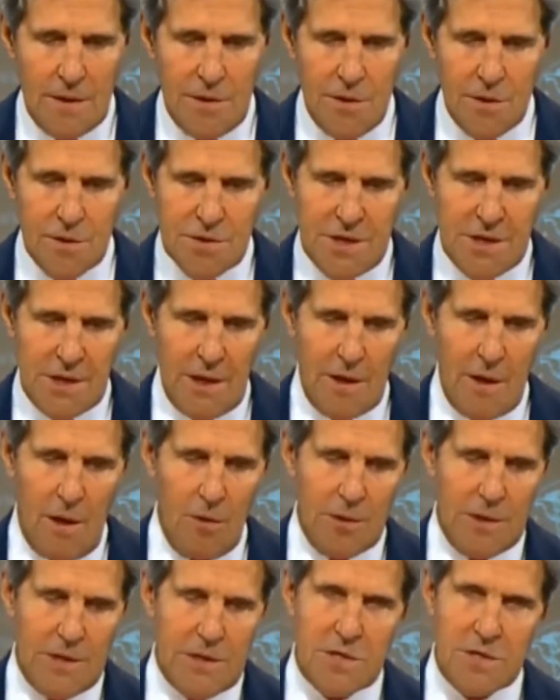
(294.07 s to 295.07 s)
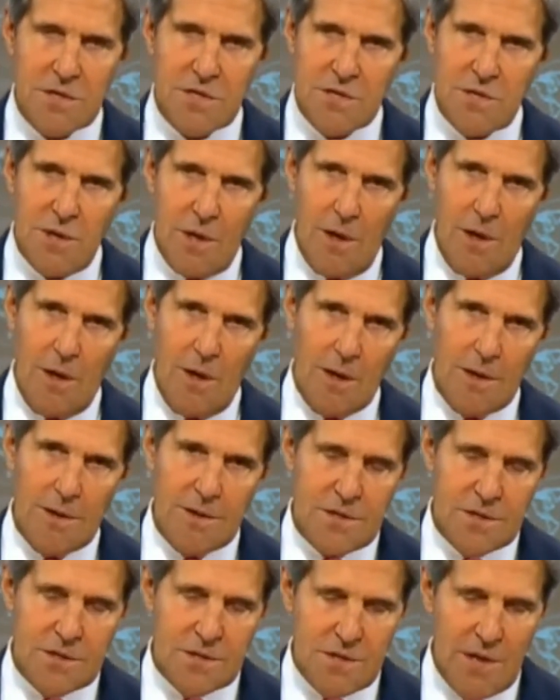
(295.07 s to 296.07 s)
using it only to stall
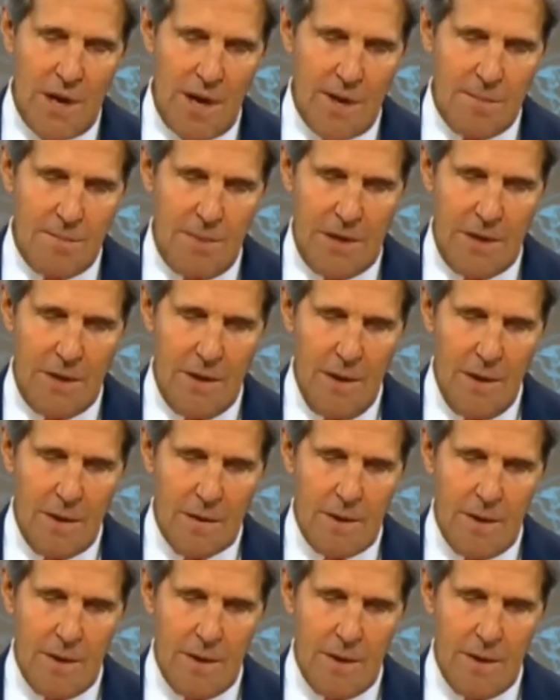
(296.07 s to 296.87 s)
and to stymie